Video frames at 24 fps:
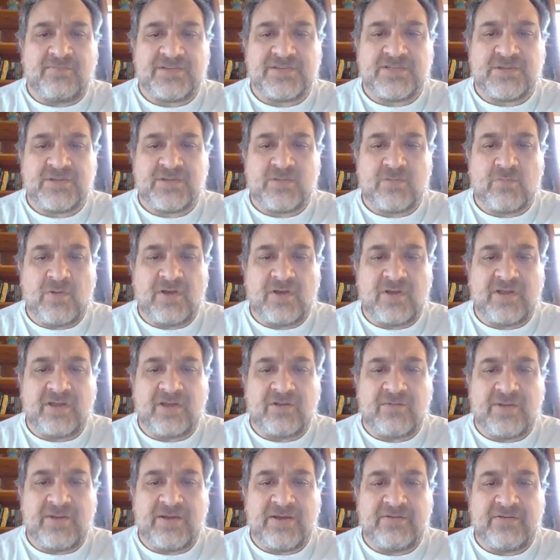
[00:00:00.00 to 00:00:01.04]
as you were walking
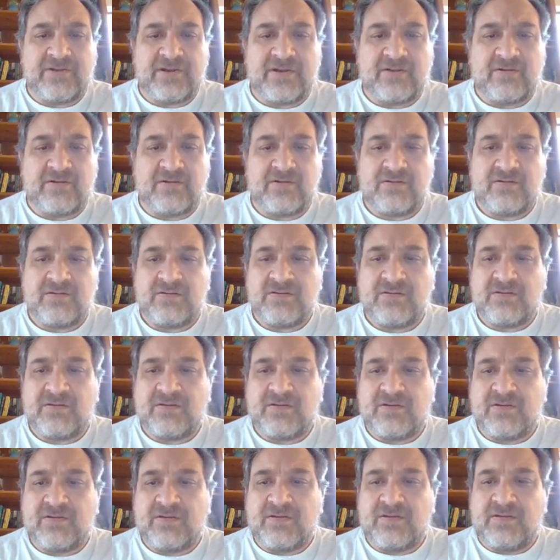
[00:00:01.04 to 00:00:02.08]
around here,
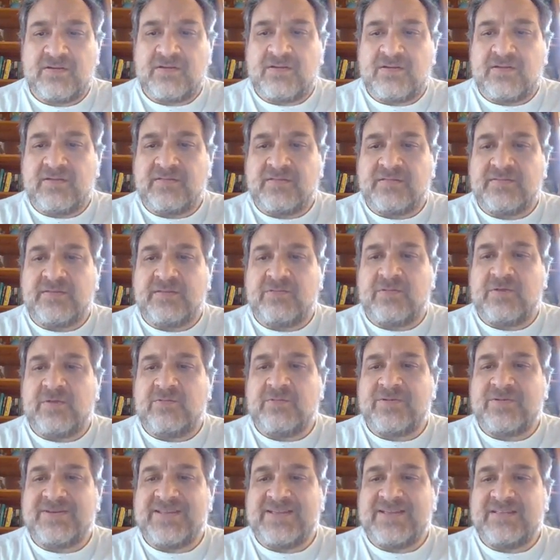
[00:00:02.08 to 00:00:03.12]
that we
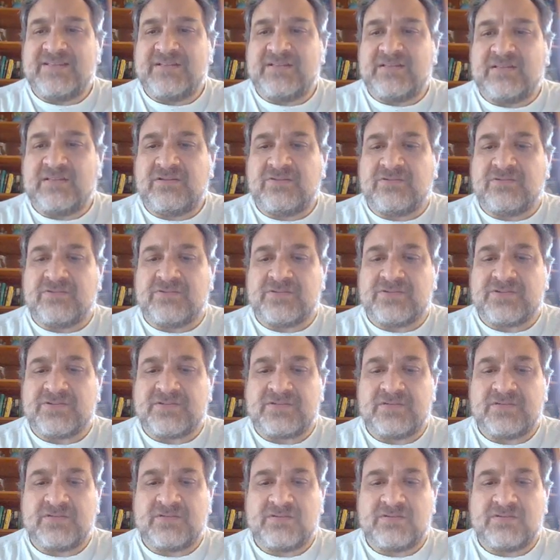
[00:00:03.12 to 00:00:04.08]
would need clues